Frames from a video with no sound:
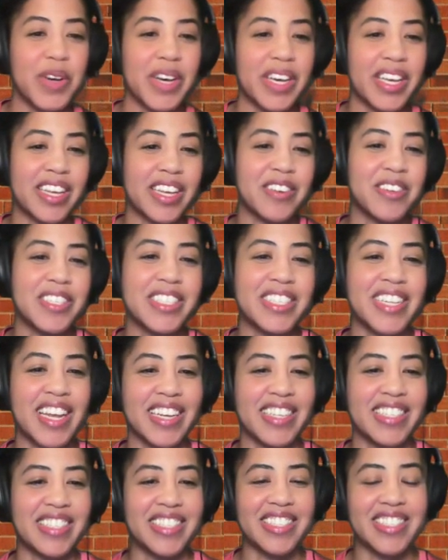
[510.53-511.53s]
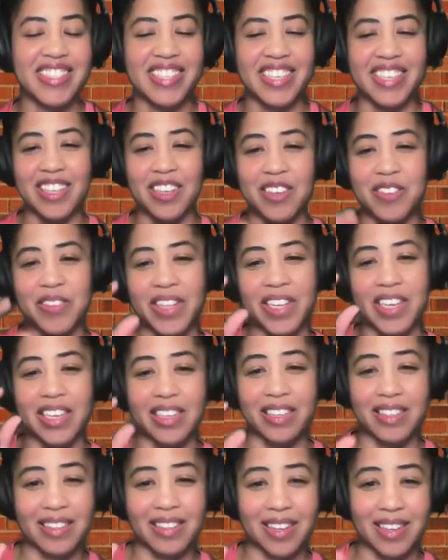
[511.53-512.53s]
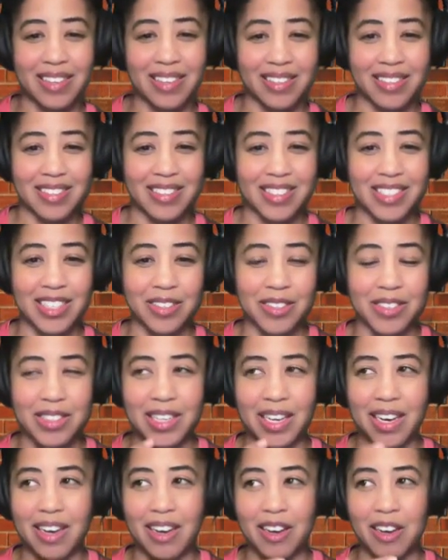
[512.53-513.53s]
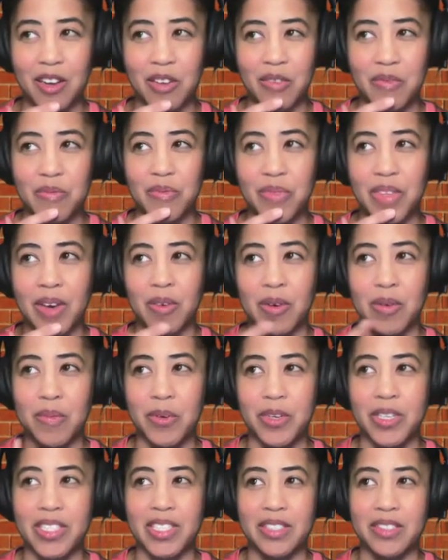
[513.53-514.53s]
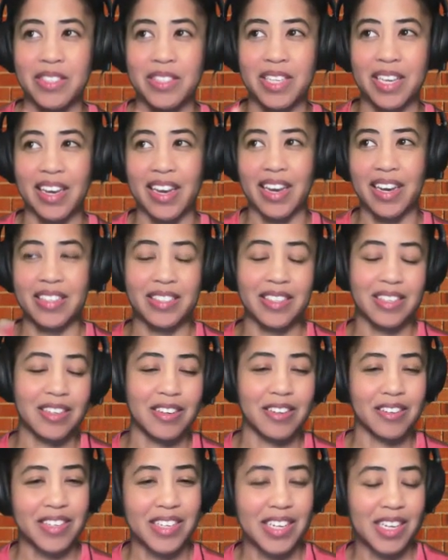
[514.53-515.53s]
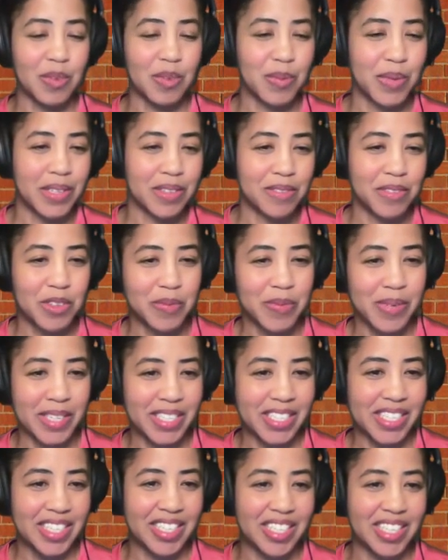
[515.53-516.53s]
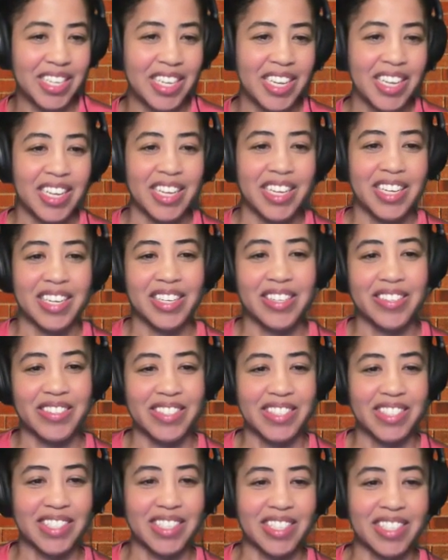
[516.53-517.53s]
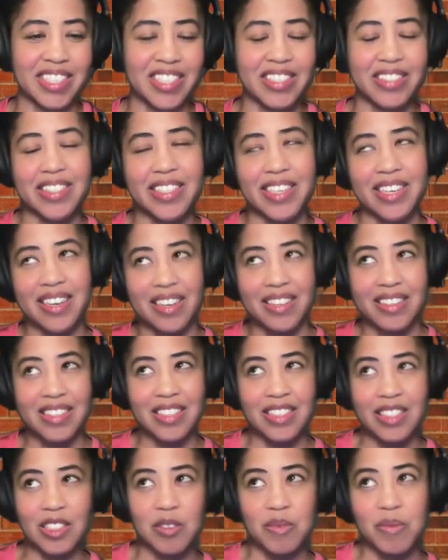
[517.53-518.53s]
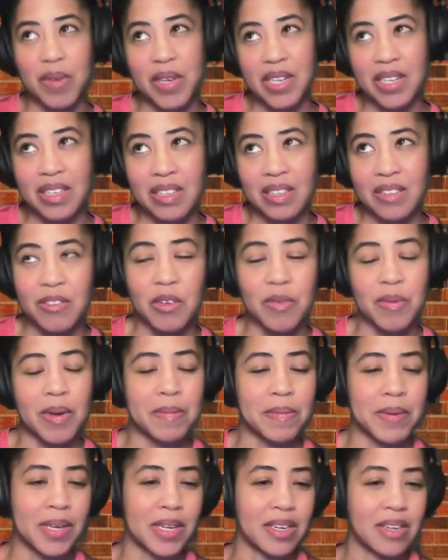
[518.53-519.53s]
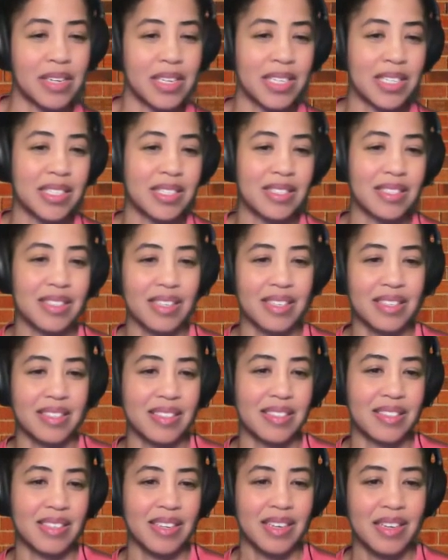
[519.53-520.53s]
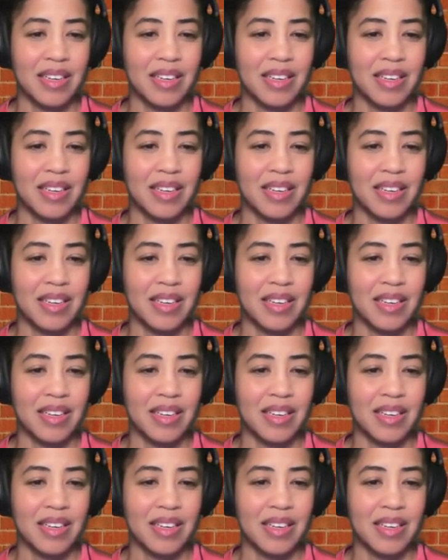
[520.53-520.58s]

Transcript: But it was nice to see them like she was at one point she was like asking her kingpin for money, and she was like, I need some money for my parents because